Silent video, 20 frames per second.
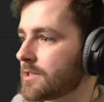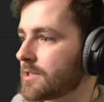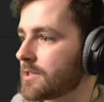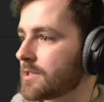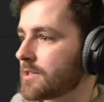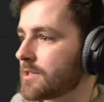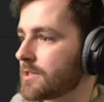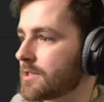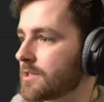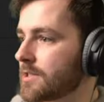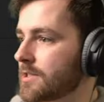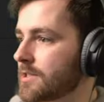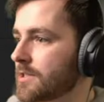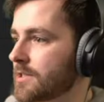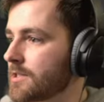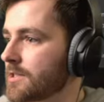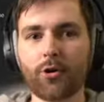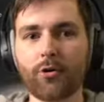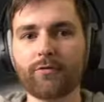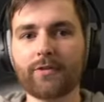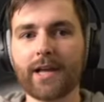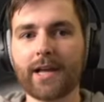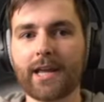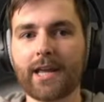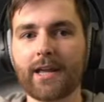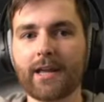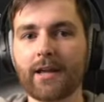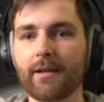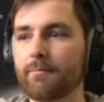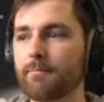this is sort of like
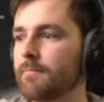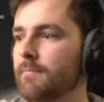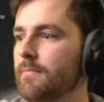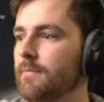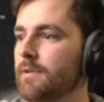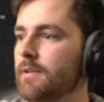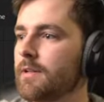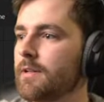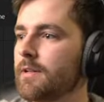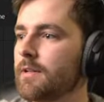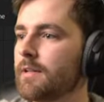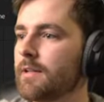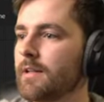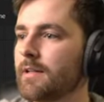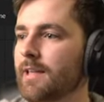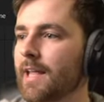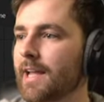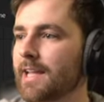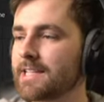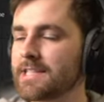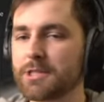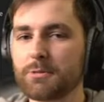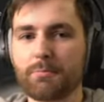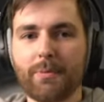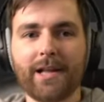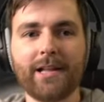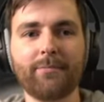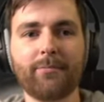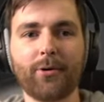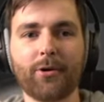a like a
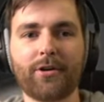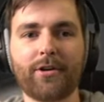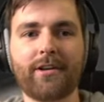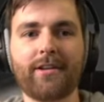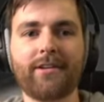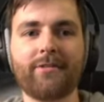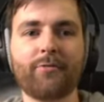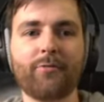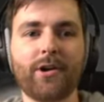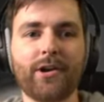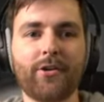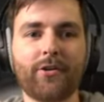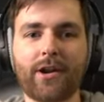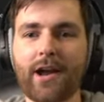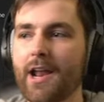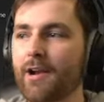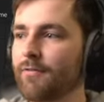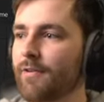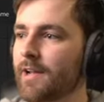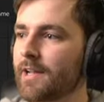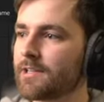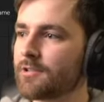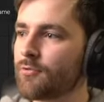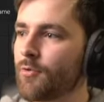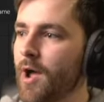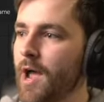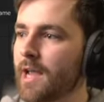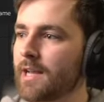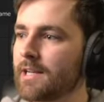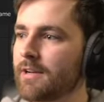spell book where you're kind of like
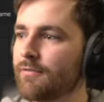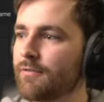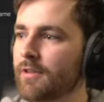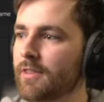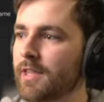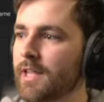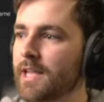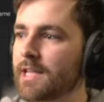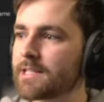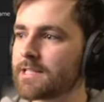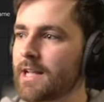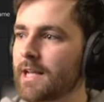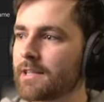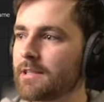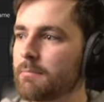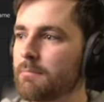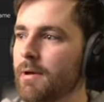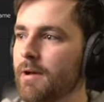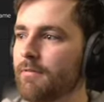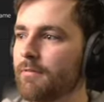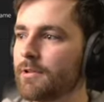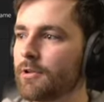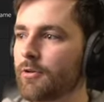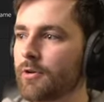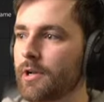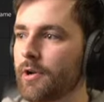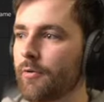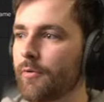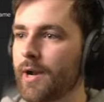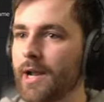trying different things like the bevel or
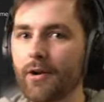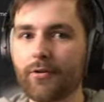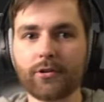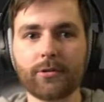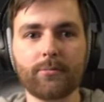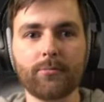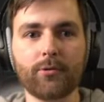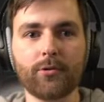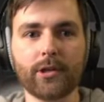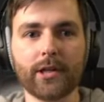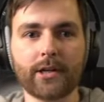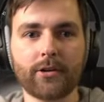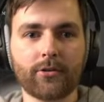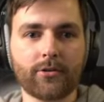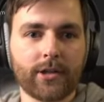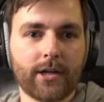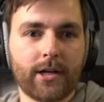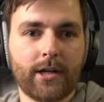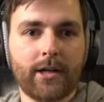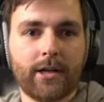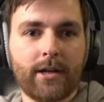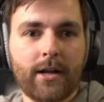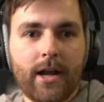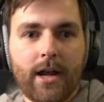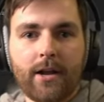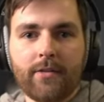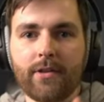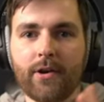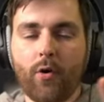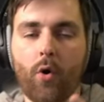the array or the boolean or the
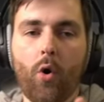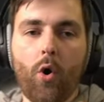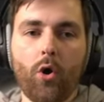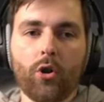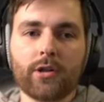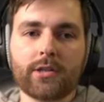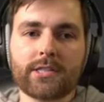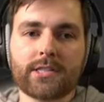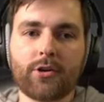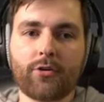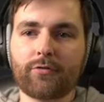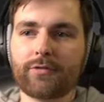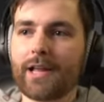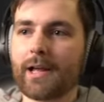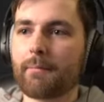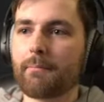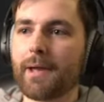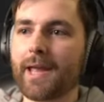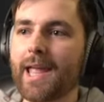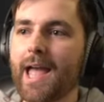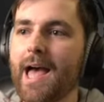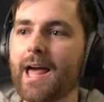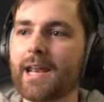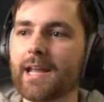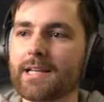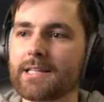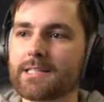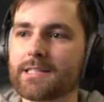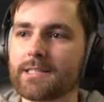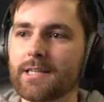they're all sort of like
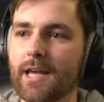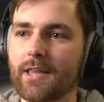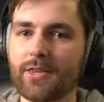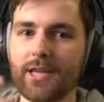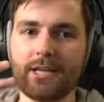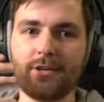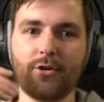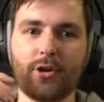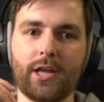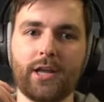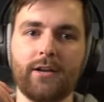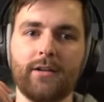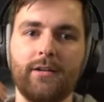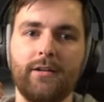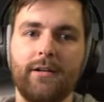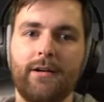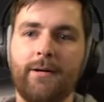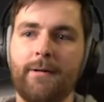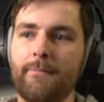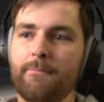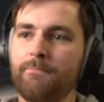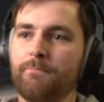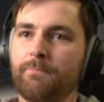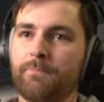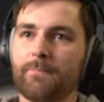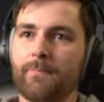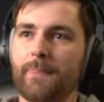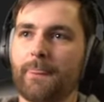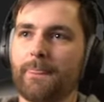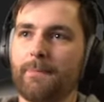mechanics and then you can
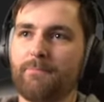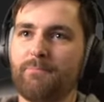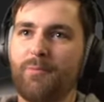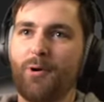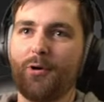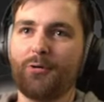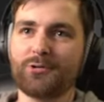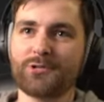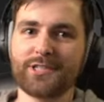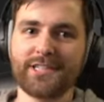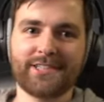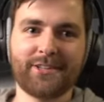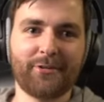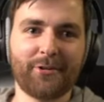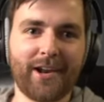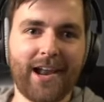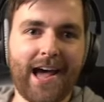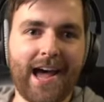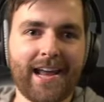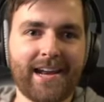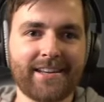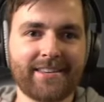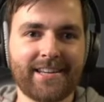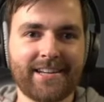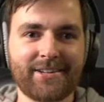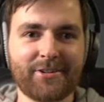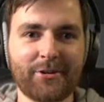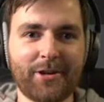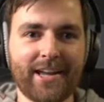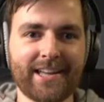post it online and
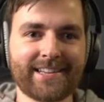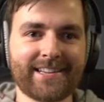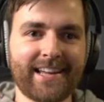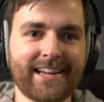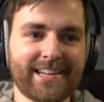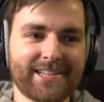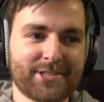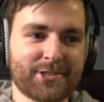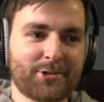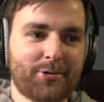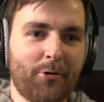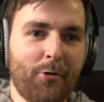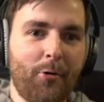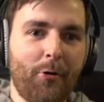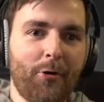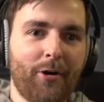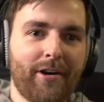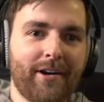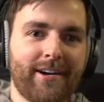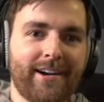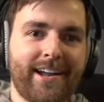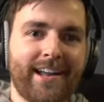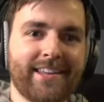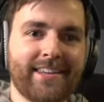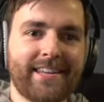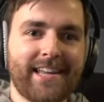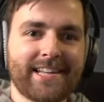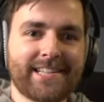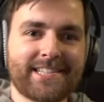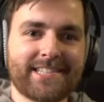then you get like a score
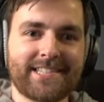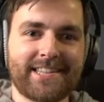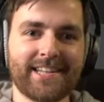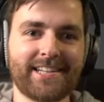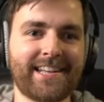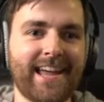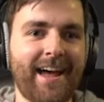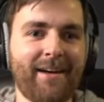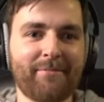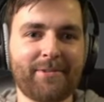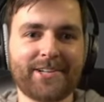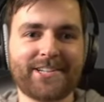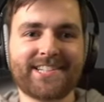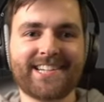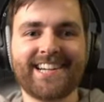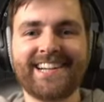and that's the damage.